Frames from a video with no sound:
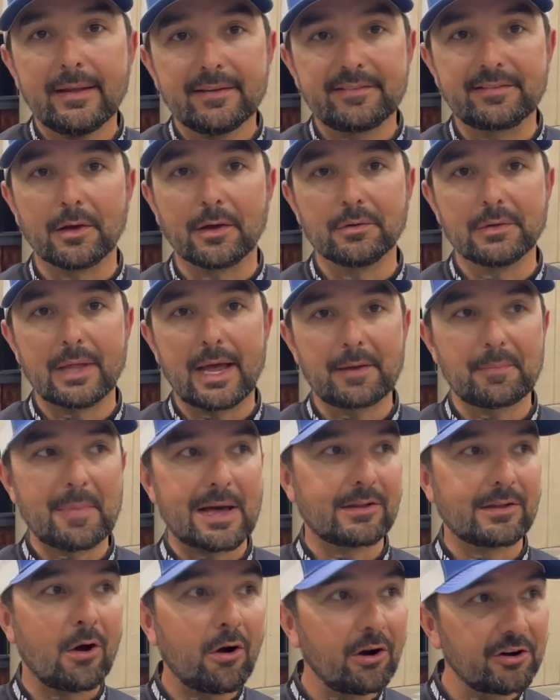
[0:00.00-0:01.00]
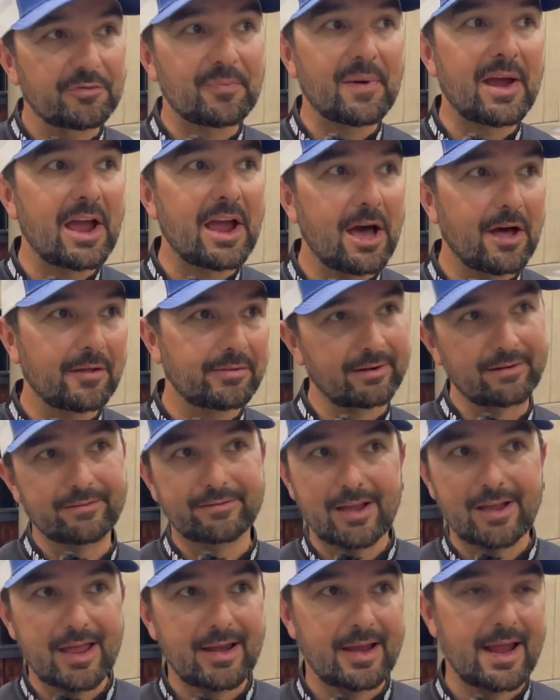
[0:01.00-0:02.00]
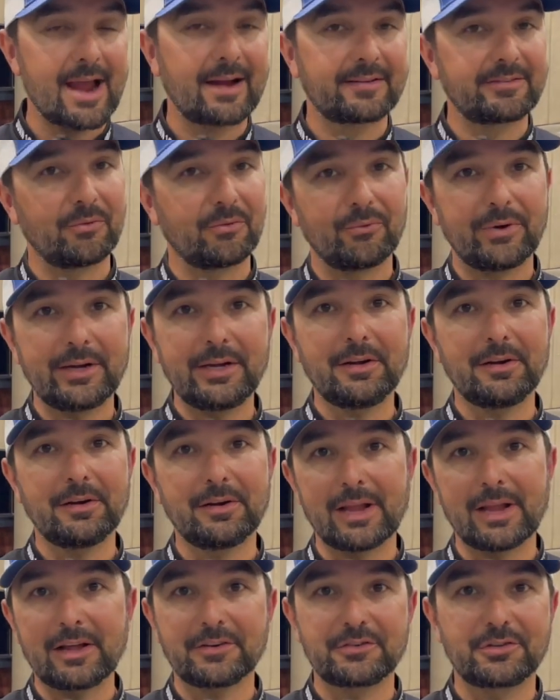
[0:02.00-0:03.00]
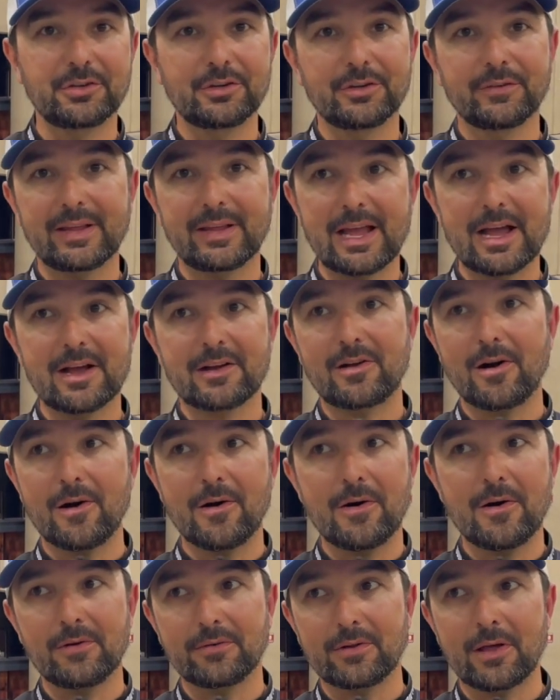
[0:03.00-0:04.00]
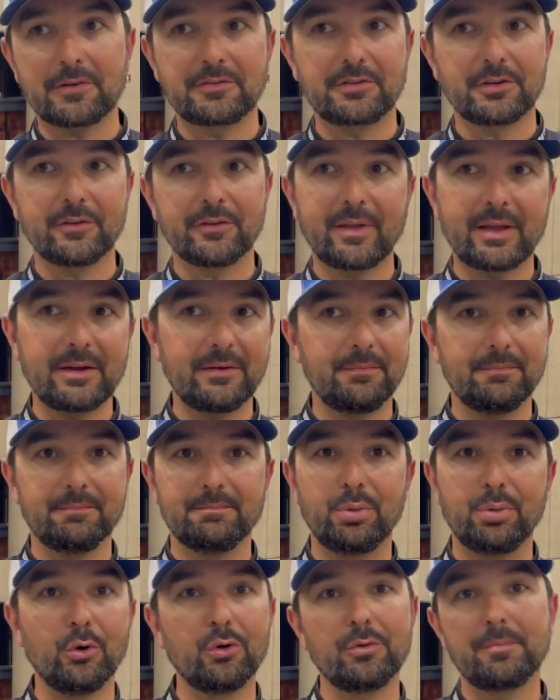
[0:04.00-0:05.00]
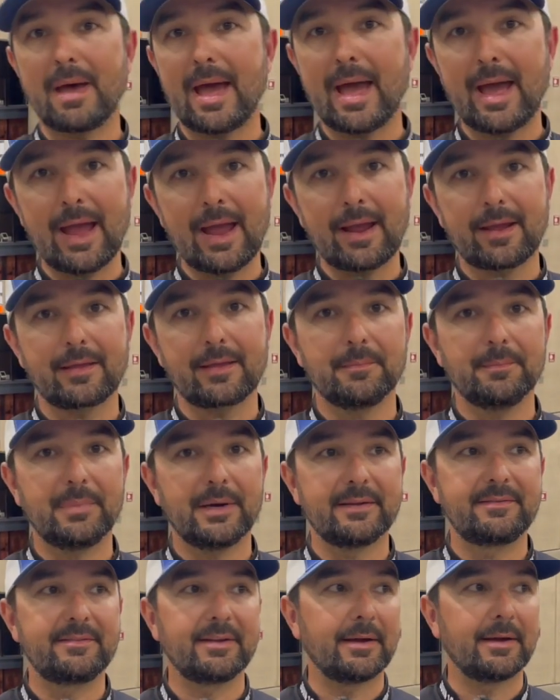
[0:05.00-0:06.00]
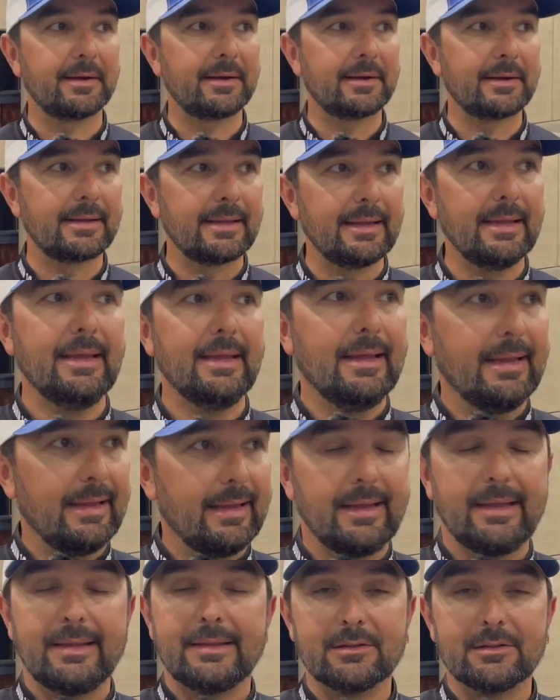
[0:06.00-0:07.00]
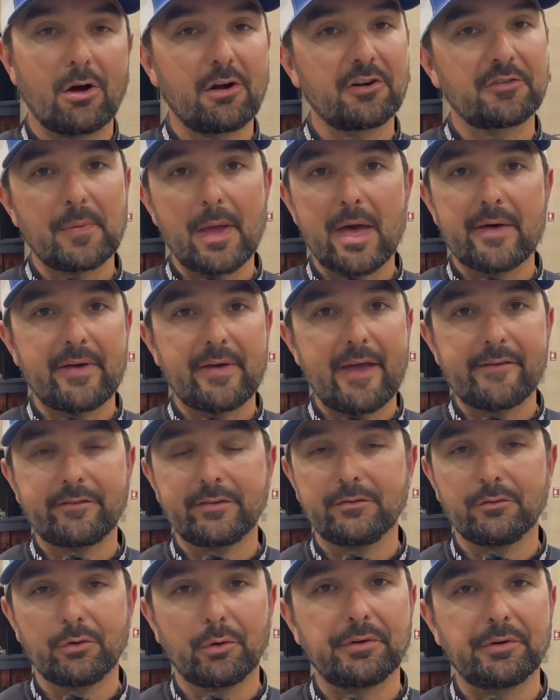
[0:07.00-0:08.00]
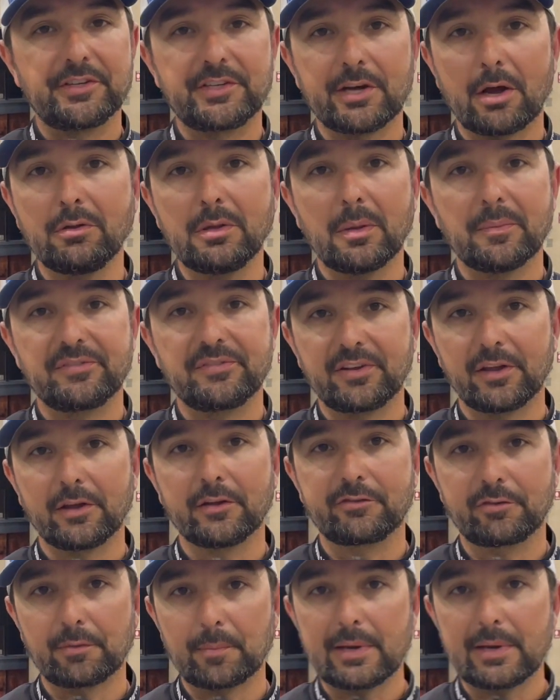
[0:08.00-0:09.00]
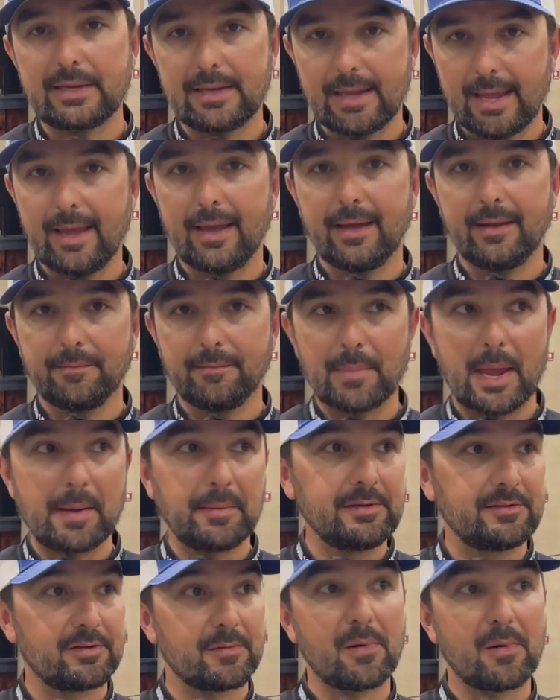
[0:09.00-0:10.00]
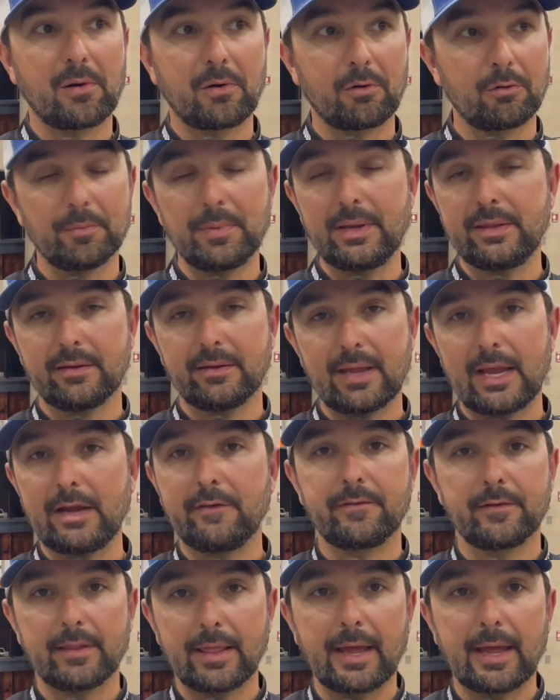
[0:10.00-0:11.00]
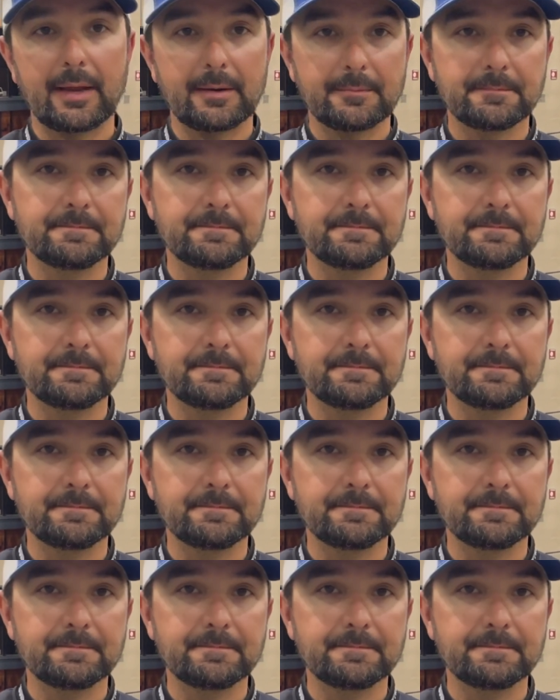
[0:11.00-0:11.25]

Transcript: So like my largemouth are kind of acting weird, not sure if they got caught, not sure if they pulled back, but largemouth haven't really shown themselves for me yet. Maybe tomorrow will be the day for that.